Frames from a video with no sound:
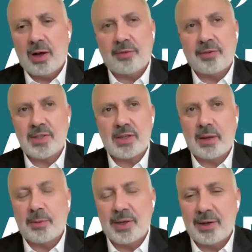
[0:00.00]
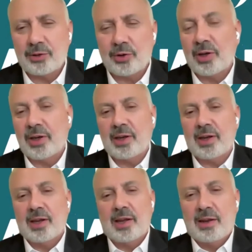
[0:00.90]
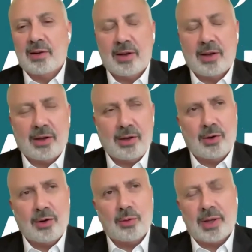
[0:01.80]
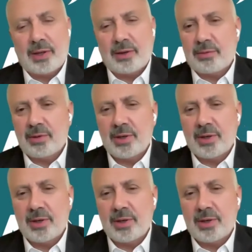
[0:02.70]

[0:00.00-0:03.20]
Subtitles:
Obviously, not only, like